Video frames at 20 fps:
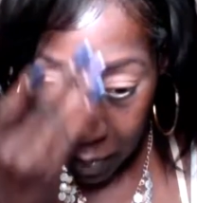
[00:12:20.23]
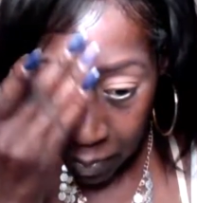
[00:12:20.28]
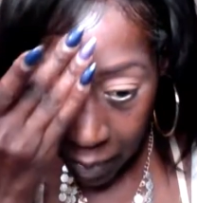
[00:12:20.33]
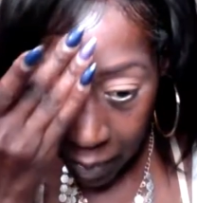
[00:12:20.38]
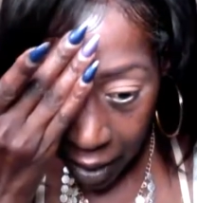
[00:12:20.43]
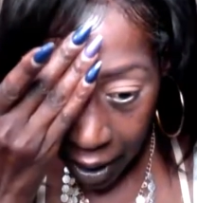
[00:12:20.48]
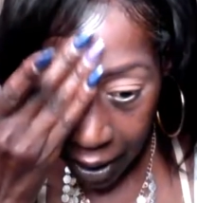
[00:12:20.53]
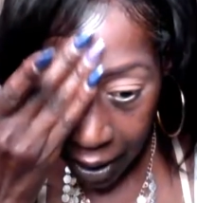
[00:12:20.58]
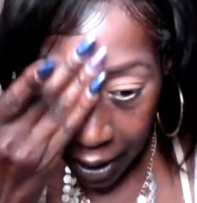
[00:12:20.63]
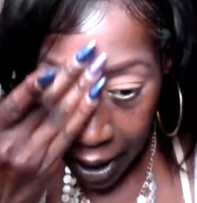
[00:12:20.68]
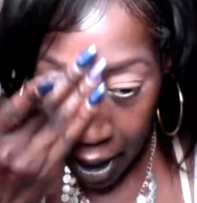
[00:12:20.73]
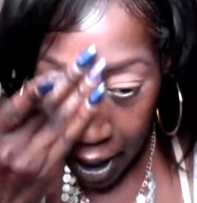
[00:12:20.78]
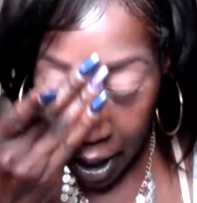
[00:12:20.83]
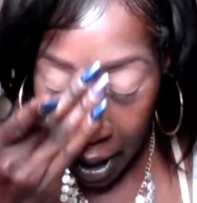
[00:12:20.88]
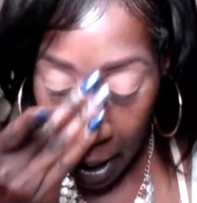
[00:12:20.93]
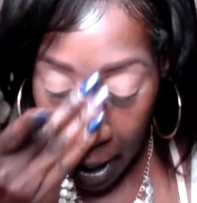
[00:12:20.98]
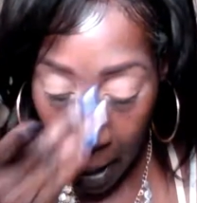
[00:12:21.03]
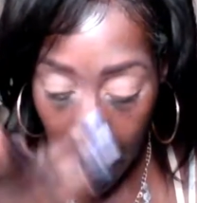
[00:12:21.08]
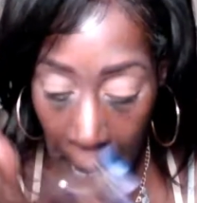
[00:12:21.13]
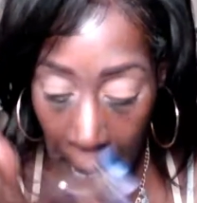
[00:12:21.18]
on
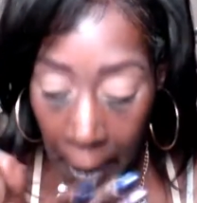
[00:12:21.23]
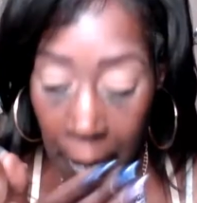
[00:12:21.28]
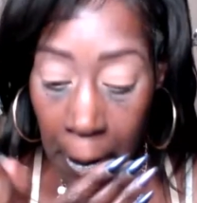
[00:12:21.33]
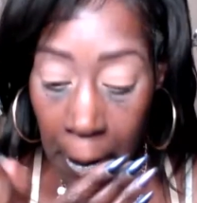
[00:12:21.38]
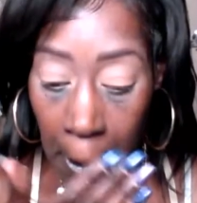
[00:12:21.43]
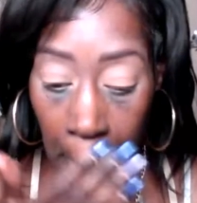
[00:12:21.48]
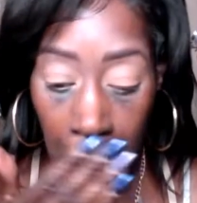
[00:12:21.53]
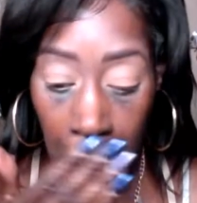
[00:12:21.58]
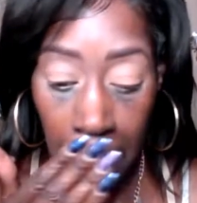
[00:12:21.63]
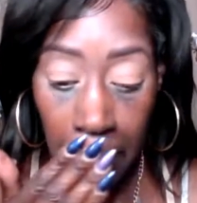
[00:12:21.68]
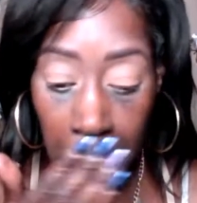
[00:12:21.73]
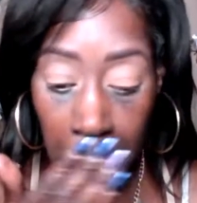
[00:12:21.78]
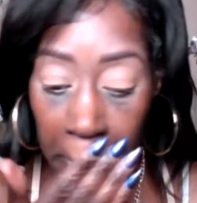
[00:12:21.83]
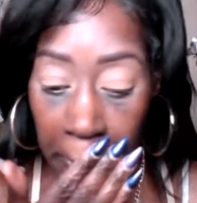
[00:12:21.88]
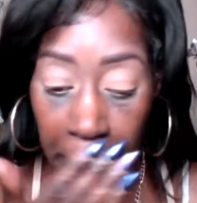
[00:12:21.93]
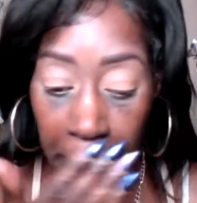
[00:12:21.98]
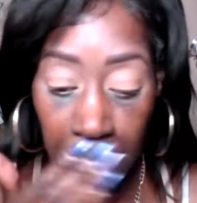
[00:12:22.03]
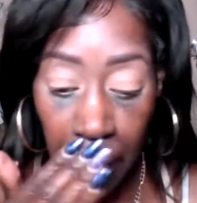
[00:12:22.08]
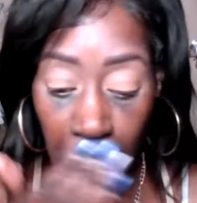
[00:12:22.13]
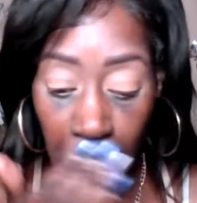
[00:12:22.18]
my uh,
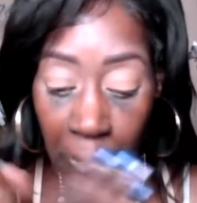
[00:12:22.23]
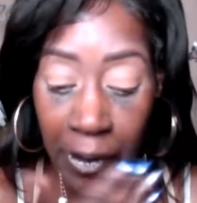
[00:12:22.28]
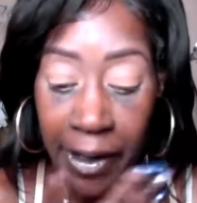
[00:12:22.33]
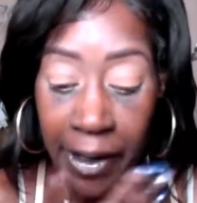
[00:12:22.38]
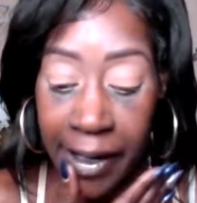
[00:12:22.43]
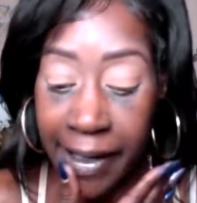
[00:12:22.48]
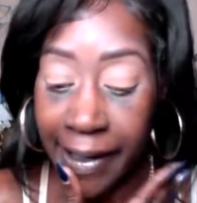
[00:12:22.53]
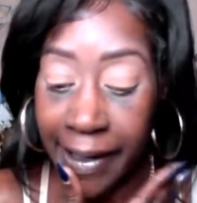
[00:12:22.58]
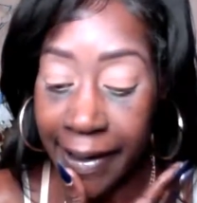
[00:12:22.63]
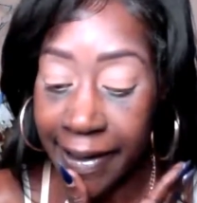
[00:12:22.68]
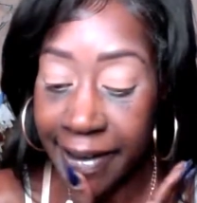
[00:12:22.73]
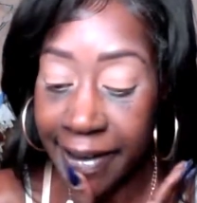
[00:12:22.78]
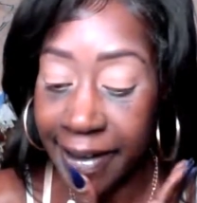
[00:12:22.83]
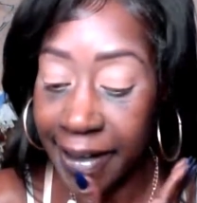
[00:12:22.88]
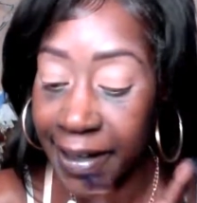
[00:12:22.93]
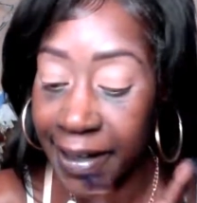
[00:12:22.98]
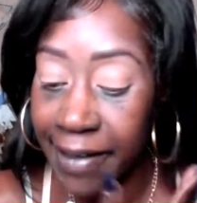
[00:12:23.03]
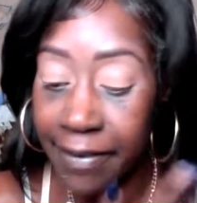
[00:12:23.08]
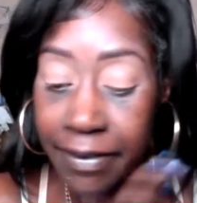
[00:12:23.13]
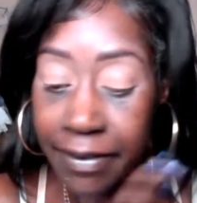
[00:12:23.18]

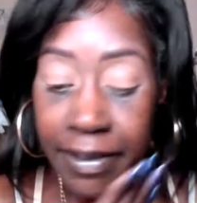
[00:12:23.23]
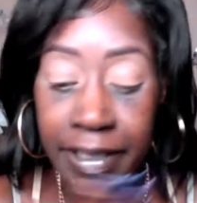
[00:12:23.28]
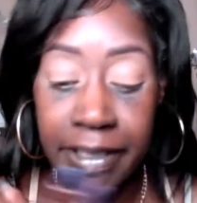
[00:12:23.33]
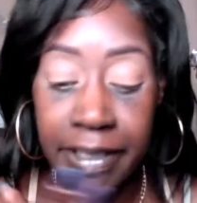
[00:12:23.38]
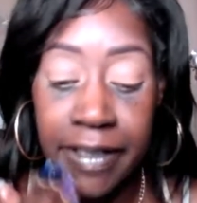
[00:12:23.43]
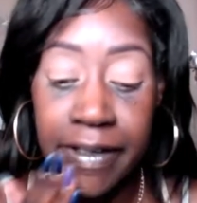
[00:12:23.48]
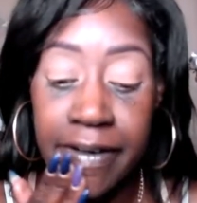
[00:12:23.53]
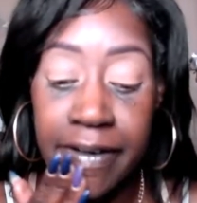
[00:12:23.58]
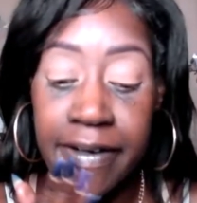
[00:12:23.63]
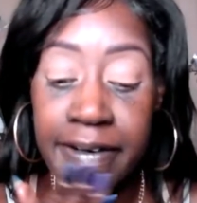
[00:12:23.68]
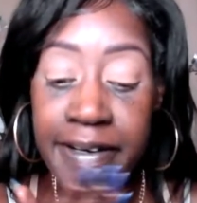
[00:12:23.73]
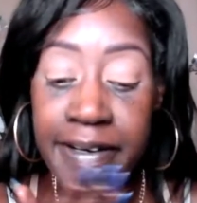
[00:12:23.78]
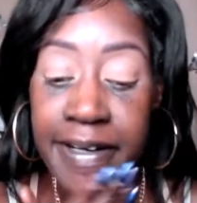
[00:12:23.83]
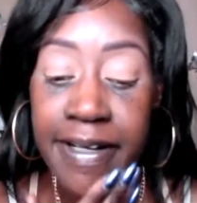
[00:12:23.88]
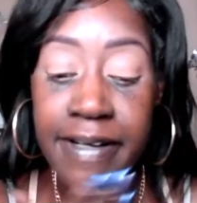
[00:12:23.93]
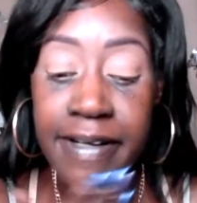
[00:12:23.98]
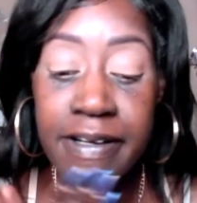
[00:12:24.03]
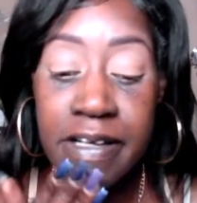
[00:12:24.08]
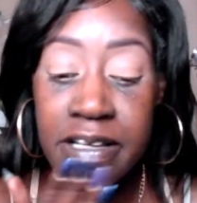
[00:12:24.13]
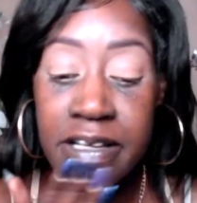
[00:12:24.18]
forehead down
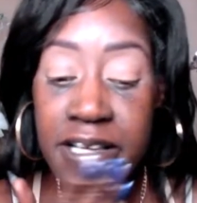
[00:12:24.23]
here.